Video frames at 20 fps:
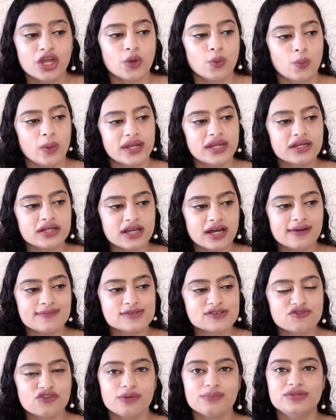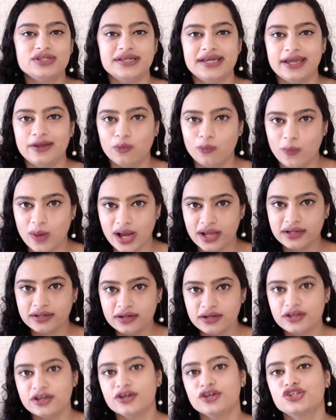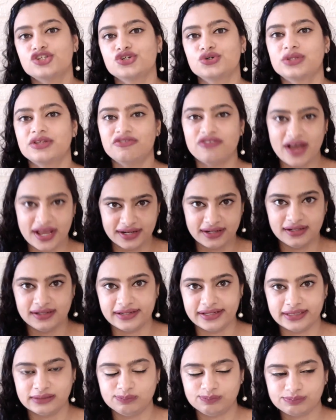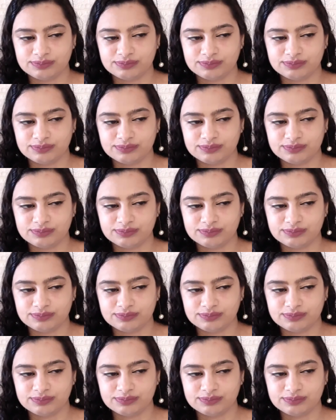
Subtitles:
when it comes from day one to the final day.